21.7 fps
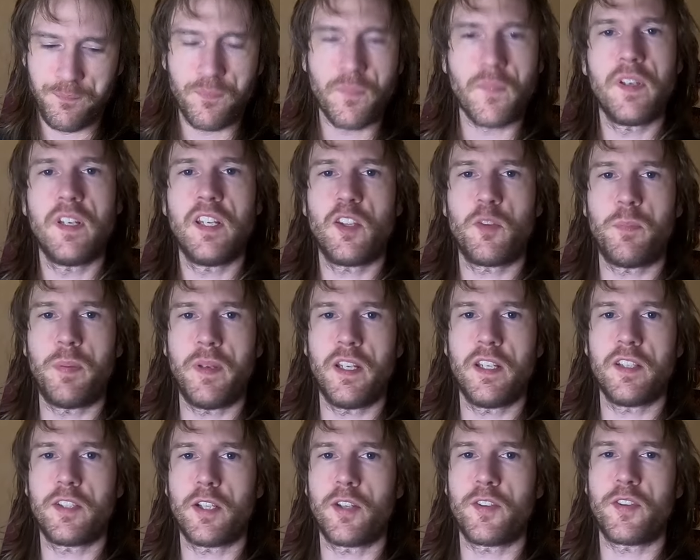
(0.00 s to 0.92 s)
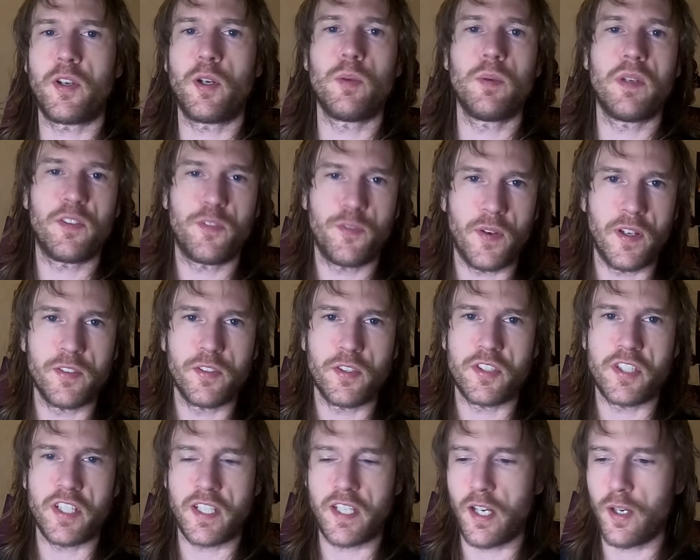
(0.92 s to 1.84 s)
ESP guitars are always fun to
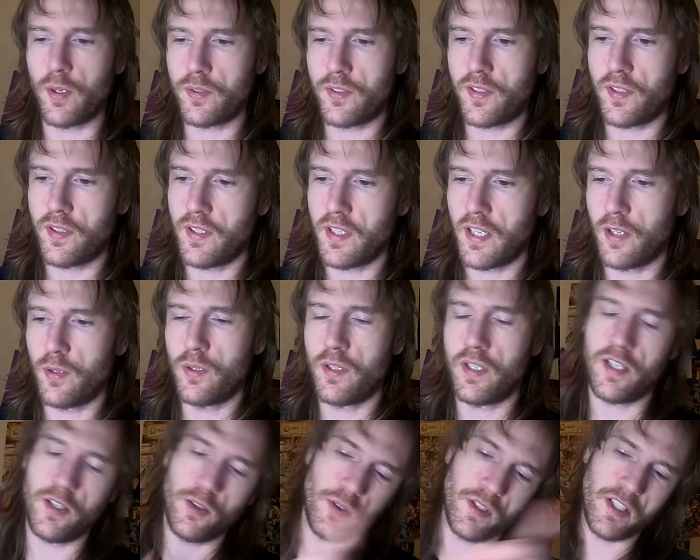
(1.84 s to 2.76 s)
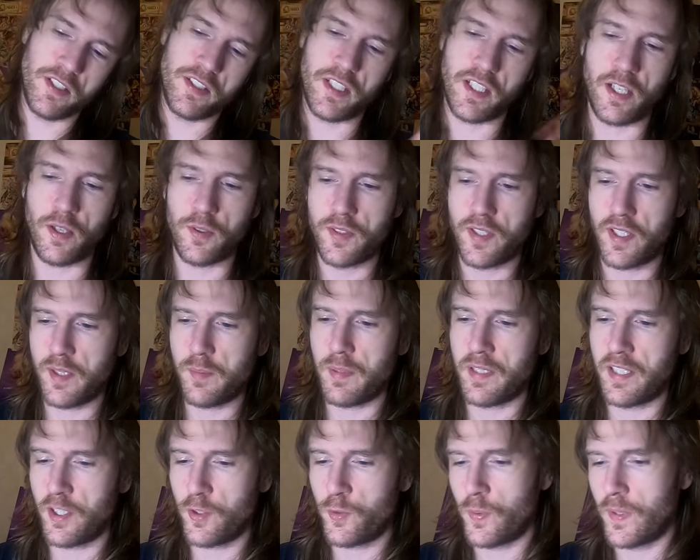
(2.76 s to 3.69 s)
check out. I already check out the
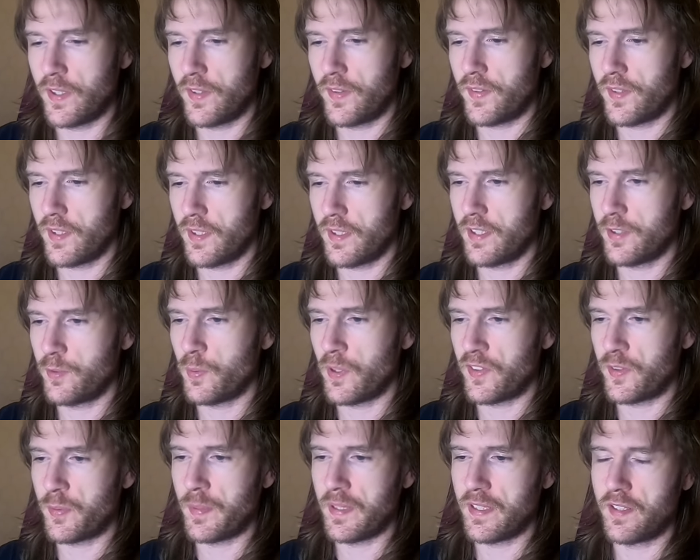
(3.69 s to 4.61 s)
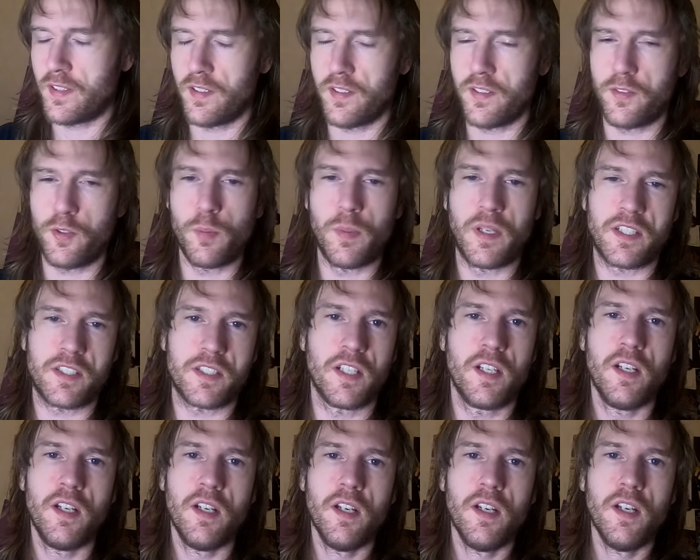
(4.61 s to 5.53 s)
Ibanez ones. It was a bit too much
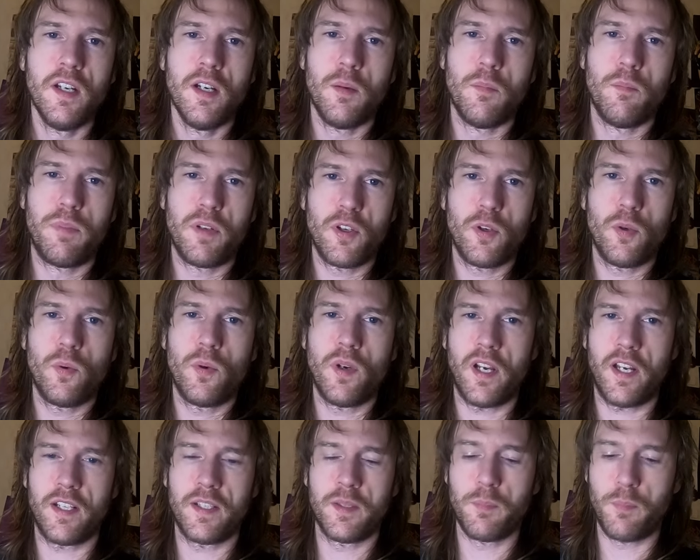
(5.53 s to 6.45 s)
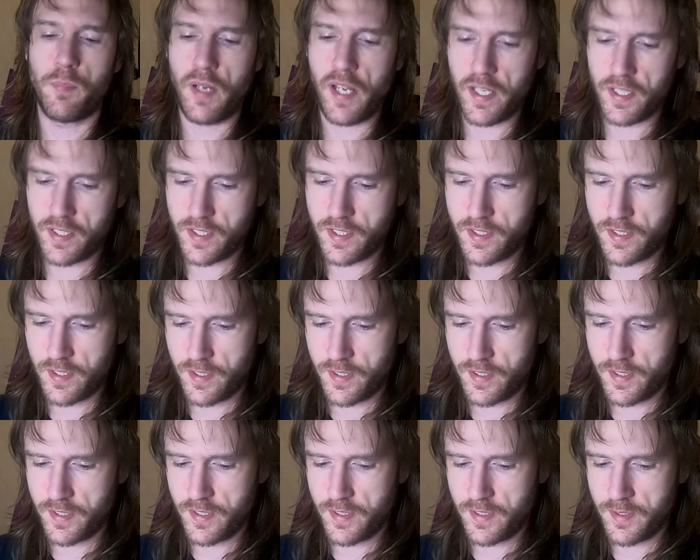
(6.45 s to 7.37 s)
blue and black
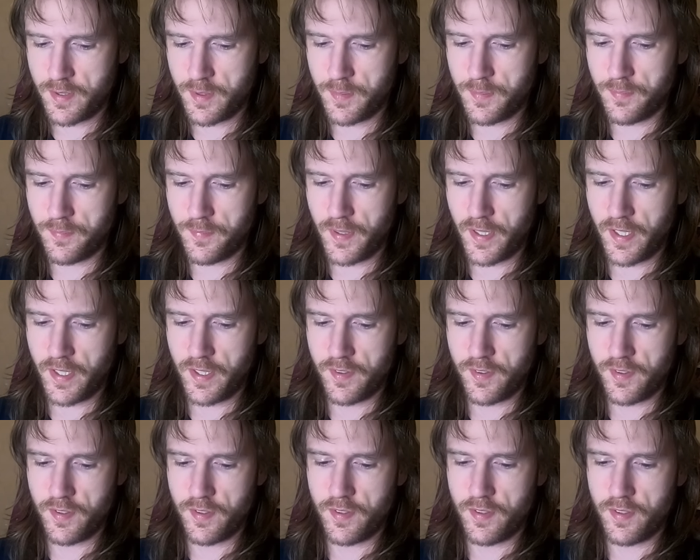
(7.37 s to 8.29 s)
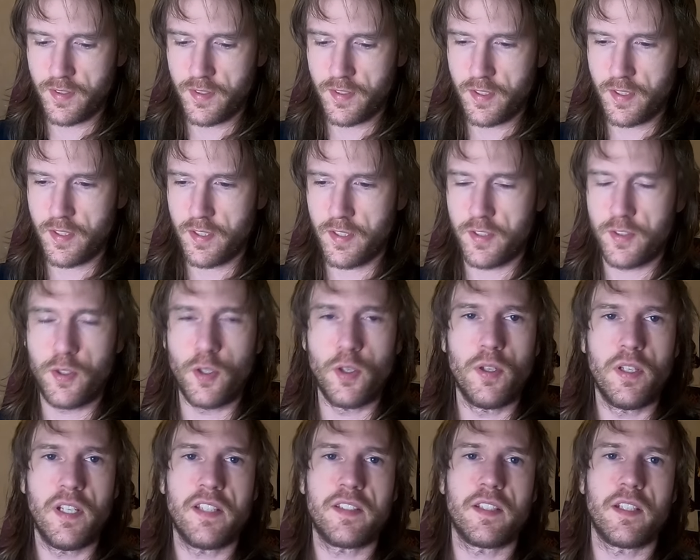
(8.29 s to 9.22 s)
and too
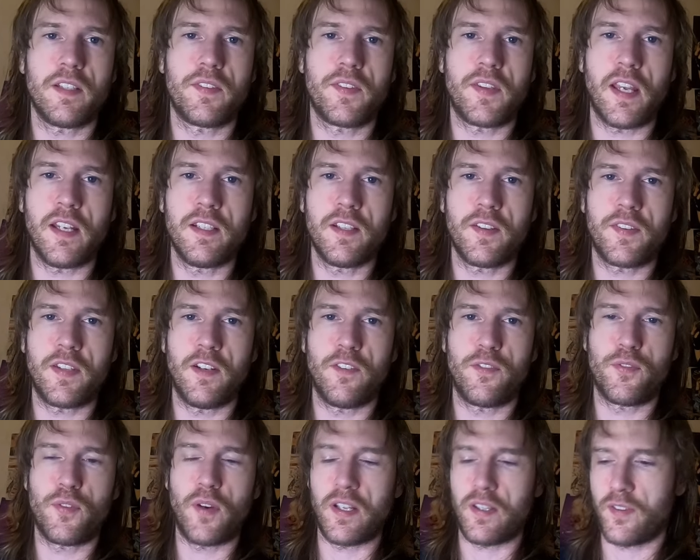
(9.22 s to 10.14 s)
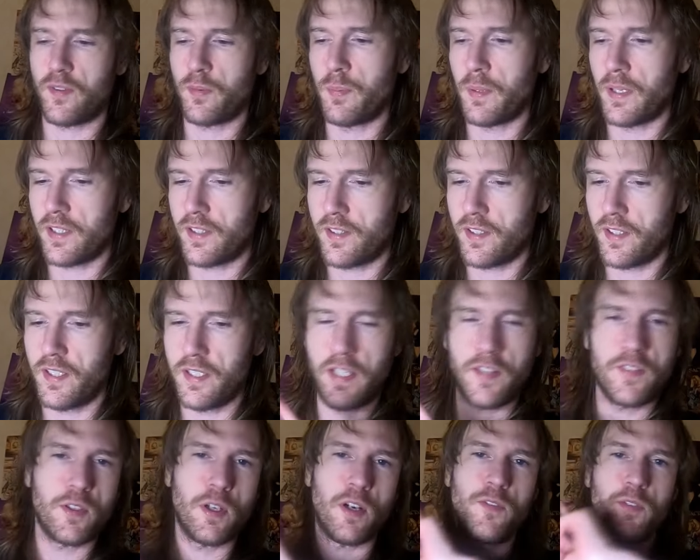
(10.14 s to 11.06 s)
little stainless steel frets. But
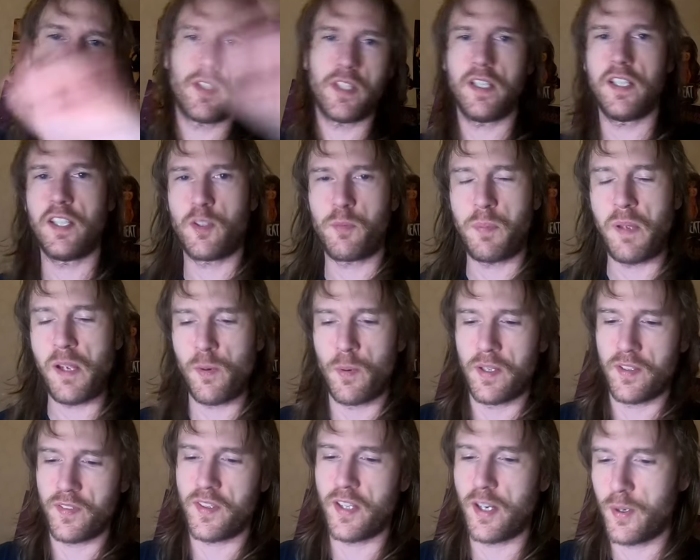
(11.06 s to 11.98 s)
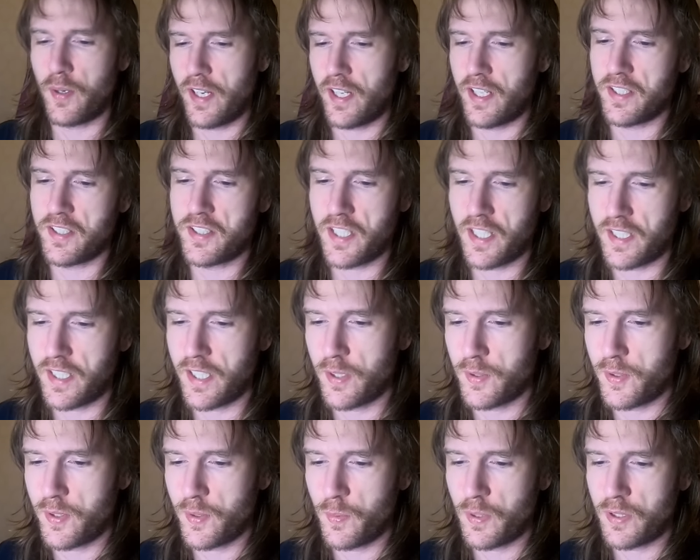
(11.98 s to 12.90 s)
let's go for the ESP ones now here and check
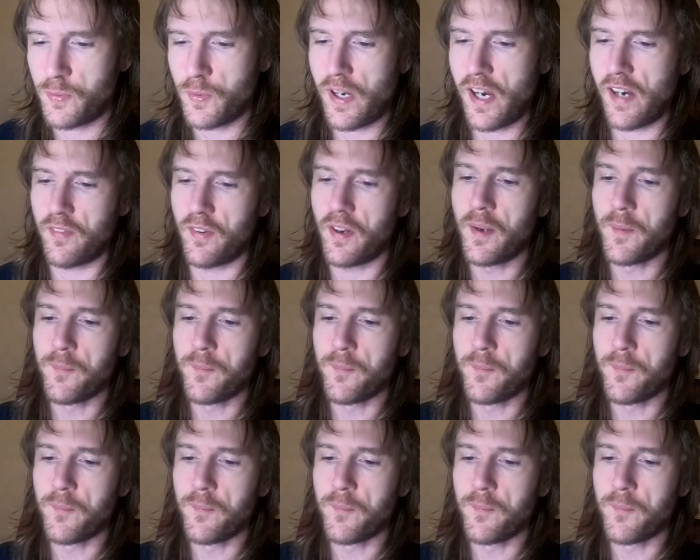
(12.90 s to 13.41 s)
out what we have.